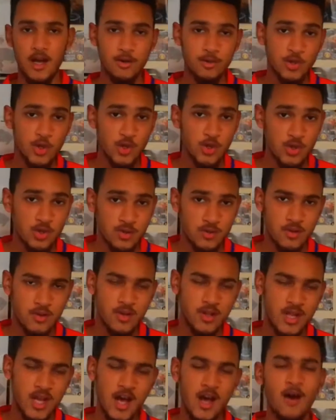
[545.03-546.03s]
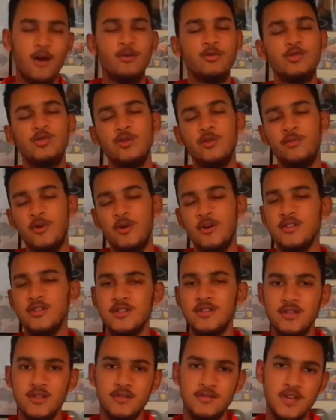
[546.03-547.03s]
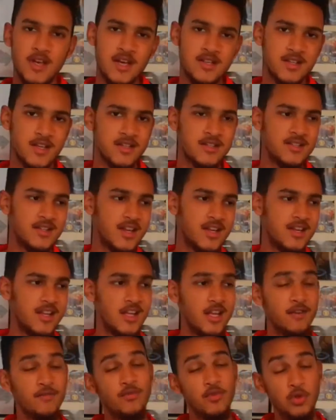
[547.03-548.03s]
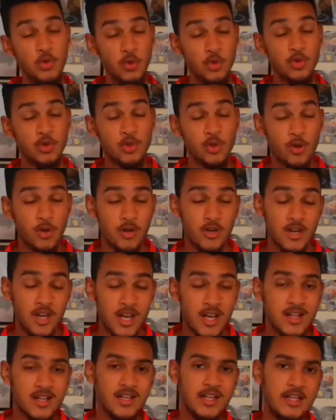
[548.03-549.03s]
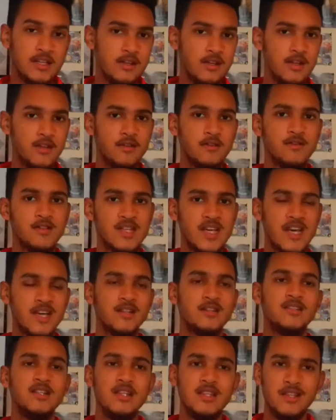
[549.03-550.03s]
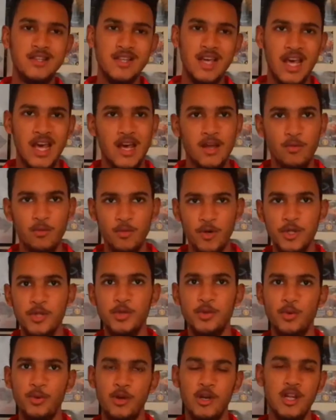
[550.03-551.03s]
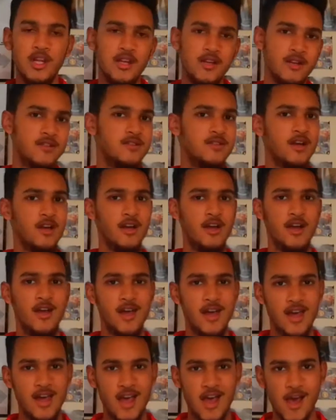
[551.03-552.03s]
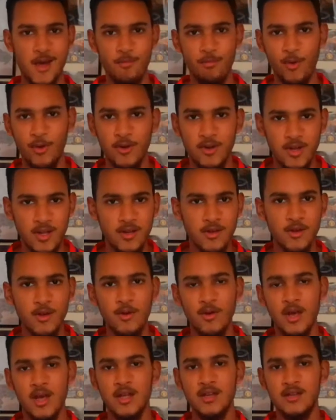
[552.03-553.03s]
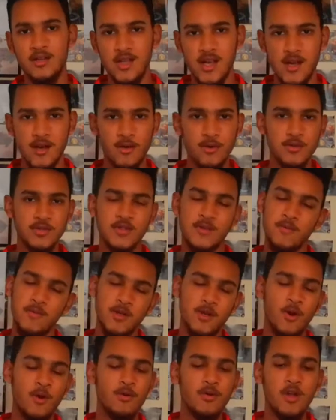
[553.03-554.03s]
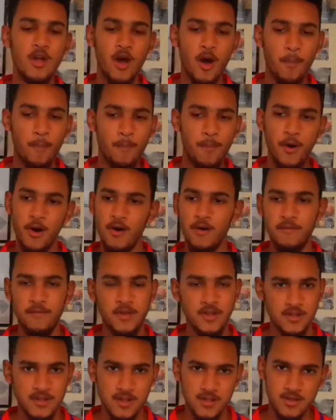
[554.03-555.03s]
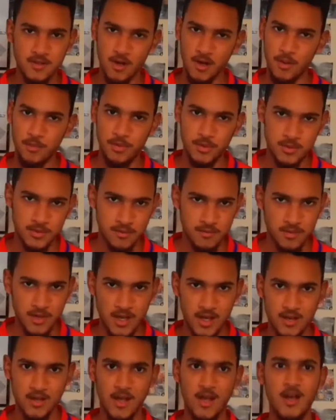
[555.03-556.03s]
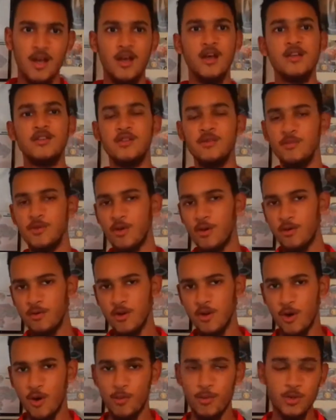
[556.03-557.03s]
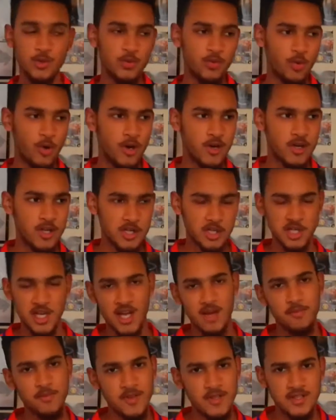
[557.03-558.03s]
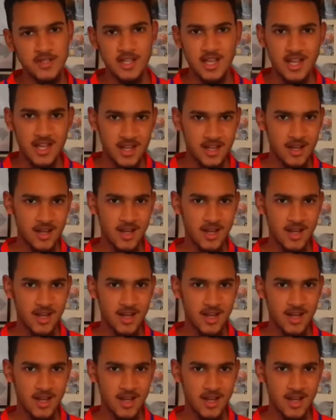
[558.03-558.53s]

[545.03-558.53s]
to the positives. As I said, if used correctly, this tactic can win you leagues, and Mourinho and Diego Simeone are perfect examples of that. Simeone almost won the Champions League.